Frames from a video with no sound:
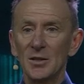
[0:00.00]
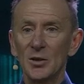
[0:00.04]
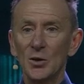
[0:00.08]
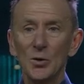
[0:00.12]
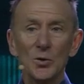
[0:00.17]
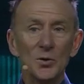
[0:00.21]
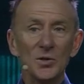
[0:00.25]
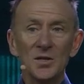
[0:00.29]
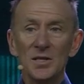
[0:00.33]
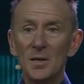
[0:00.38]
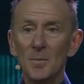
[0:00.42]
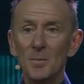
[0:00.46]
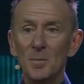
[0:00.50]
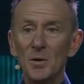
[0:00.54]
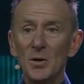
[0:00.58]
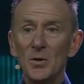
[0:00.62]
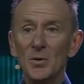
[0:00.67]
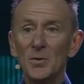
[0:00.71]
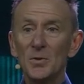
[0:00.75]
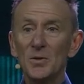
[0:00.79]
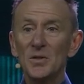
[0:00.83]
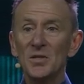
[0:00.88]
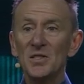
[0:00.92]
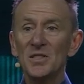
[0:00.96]
use and
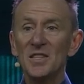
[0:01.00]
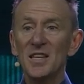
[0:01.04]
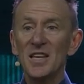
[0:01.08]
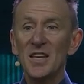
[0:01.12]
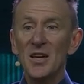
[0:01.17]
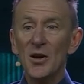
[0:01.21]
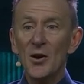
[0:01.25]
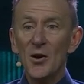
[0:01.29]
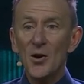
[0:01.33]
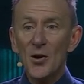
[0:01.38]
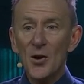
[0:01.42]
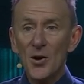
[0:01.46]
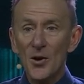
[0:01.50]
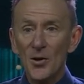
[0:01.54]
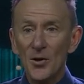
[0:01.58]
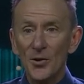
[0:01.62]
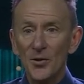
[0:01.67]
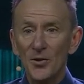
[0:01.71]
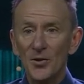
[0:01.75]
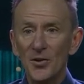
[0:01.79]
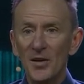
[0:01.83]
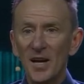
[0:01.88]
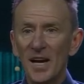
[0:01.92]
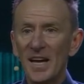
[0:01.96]
abuse the
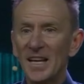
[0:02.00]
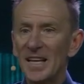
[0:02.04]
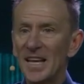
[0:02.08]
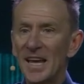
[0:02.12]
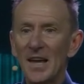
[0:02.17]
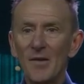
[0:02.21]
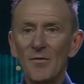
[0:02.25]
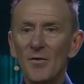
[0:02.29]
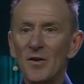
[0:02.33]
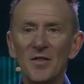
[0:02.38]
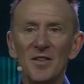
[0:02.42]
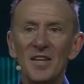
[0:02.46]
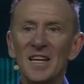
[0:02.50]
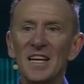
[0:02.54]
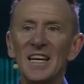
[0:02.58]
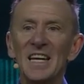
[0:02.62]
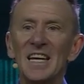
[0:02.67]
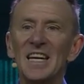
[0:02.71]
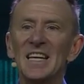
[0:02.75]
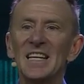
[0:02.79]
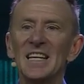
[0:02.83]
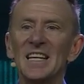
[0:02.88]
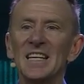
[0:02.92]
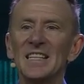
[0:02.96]
earth and everything
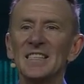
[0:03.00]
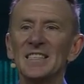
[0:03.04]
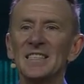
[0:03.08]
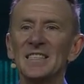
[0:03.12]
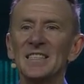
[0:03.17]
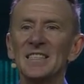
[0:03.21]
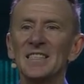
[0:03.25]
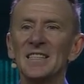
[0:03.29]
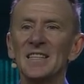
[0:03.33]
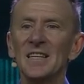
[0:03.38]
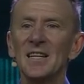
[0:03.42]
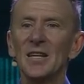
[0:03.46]
in it,